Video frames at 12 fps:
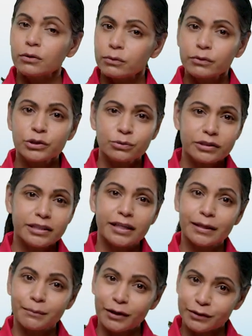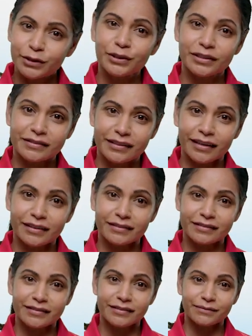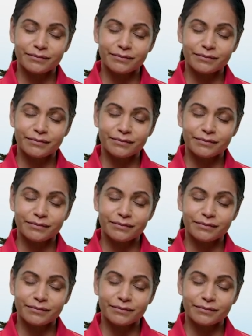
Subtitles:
which will take about 30 seconds.